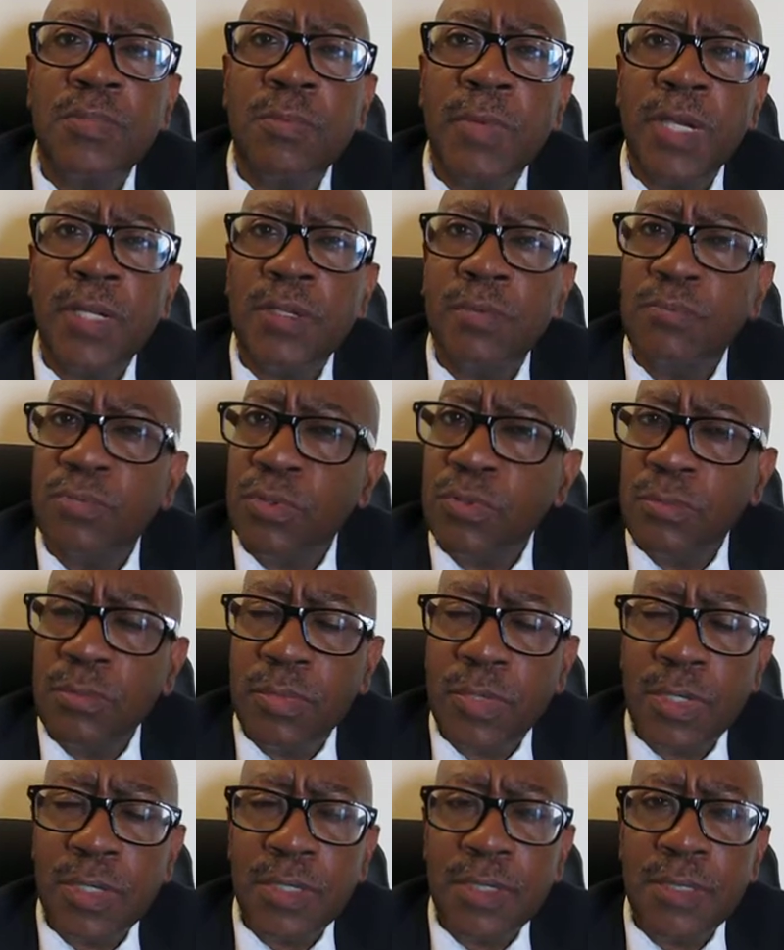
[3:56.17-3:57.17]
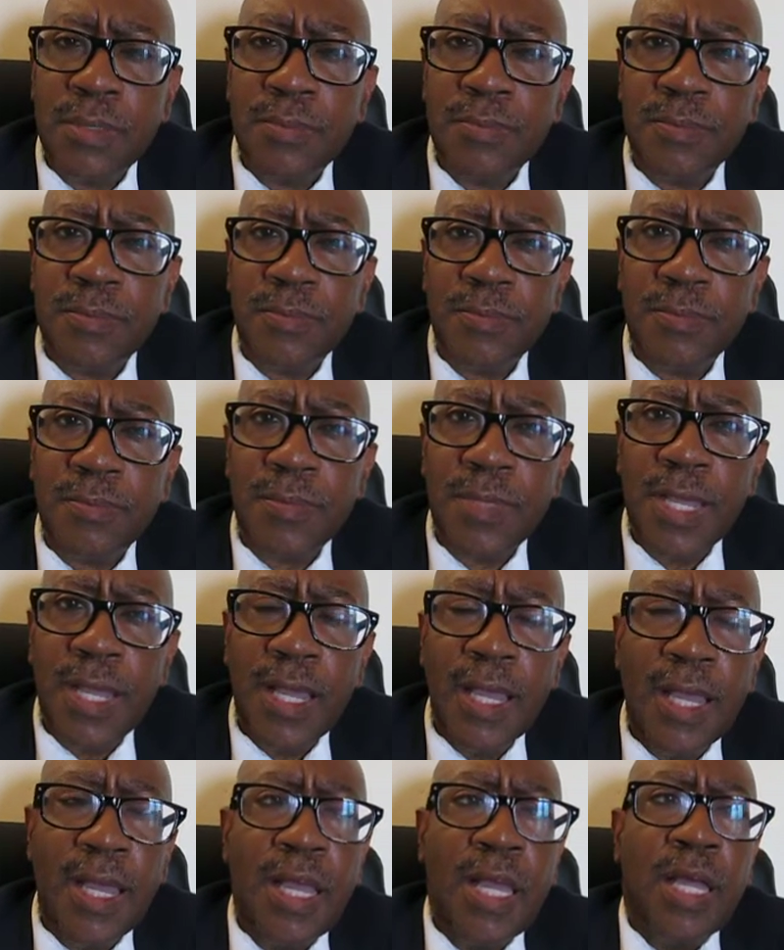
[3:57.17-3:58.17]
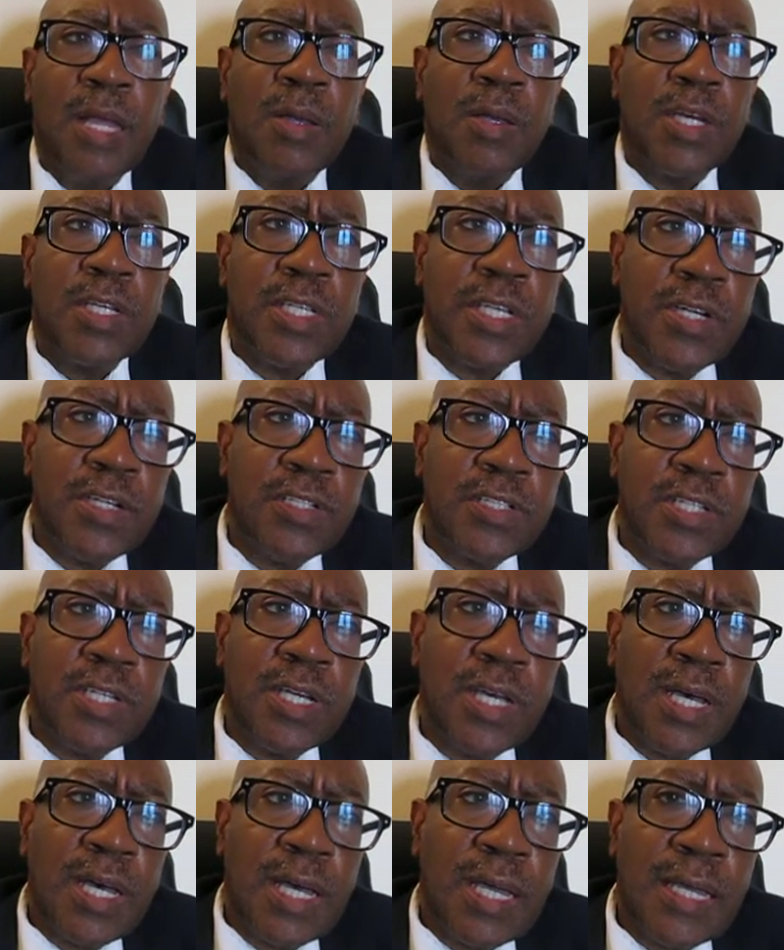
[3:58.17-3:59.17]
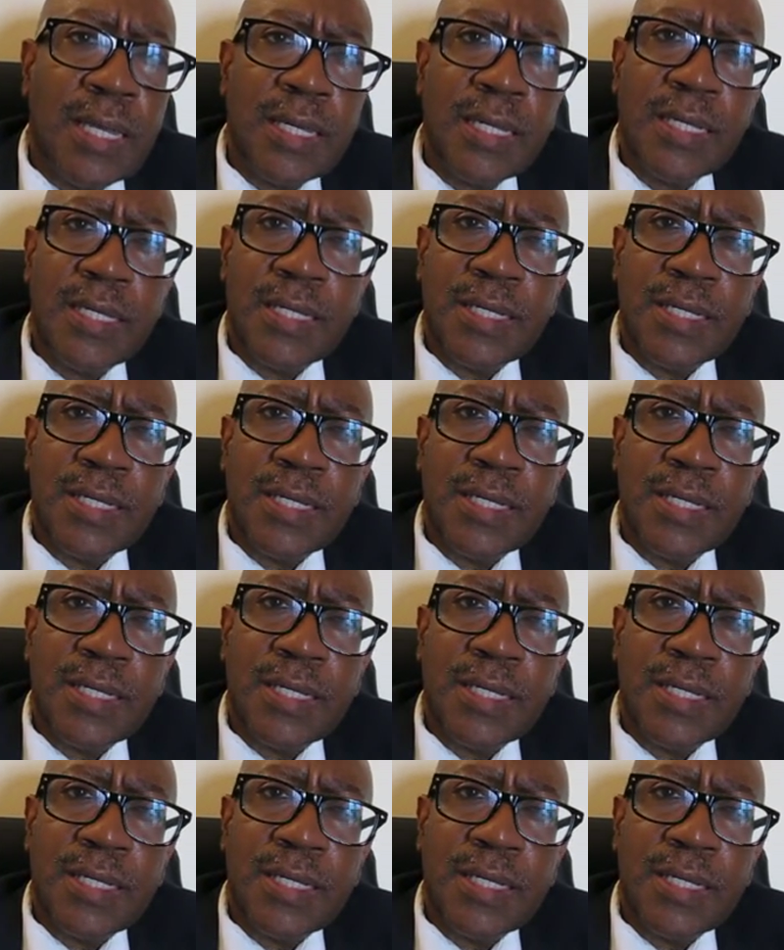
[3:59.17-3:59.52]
Michael Bloomberg. Because here's a guy,